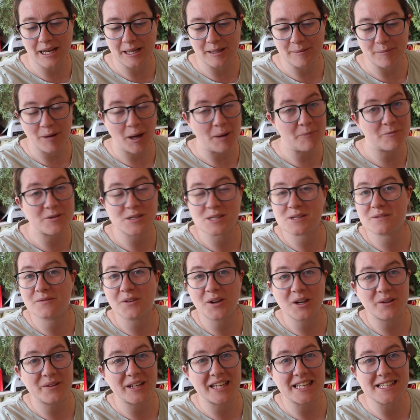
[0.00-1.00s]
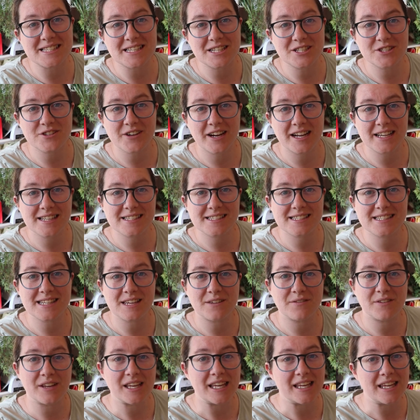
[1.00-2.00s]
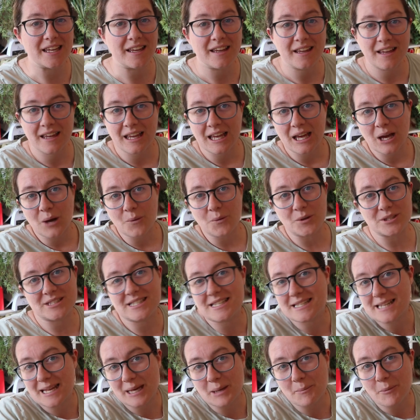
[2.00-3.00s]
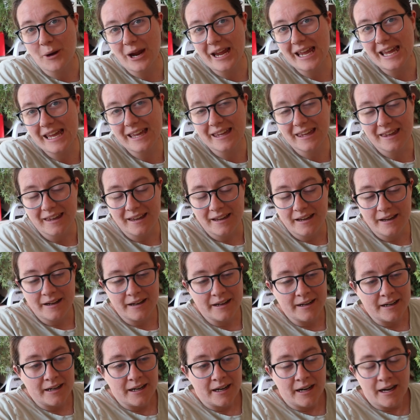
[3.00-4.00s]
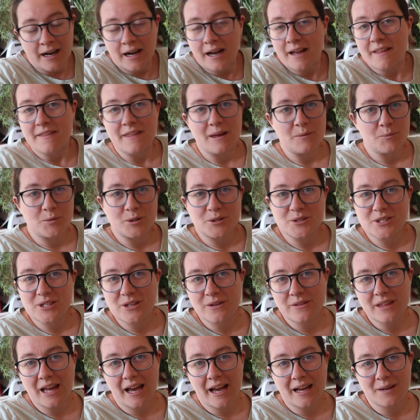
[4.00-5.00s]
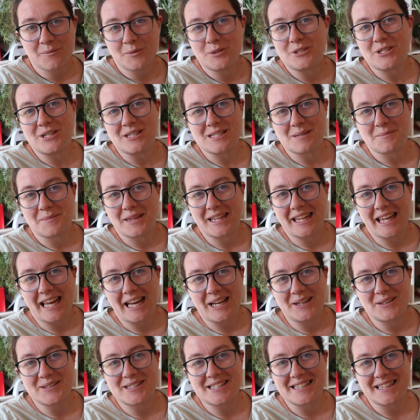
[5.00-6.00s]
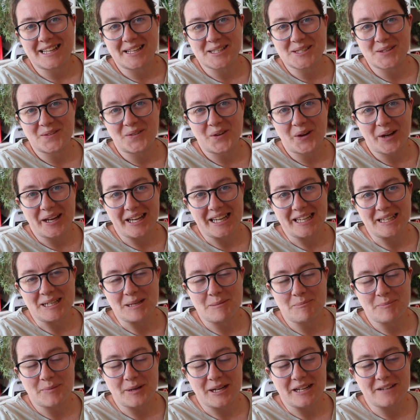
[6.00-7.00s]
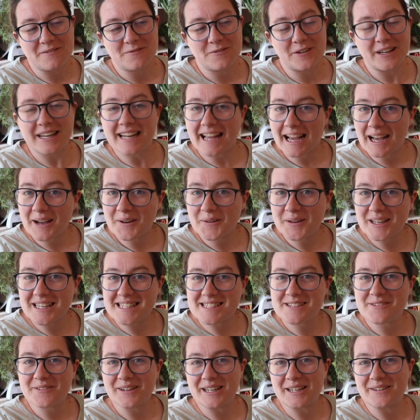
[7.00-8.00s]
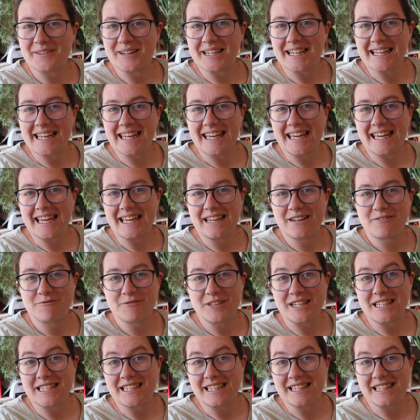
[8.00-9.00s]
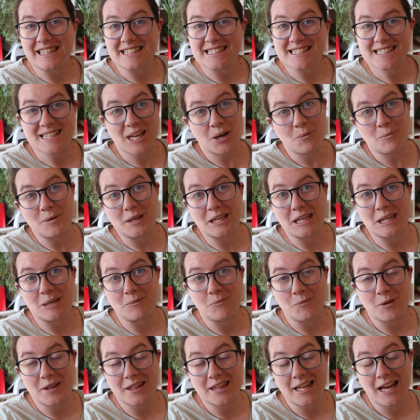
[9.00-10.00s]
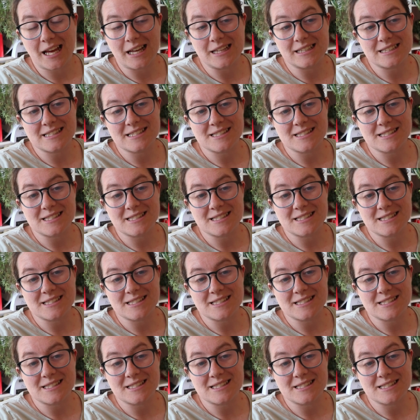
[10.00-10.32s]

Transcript: I'm just following his interest. If he wants to take a break, then we'll do that and we'll do something else and that's fine. But for now, he's really, really keen, and Reading Eggs is helping him with that.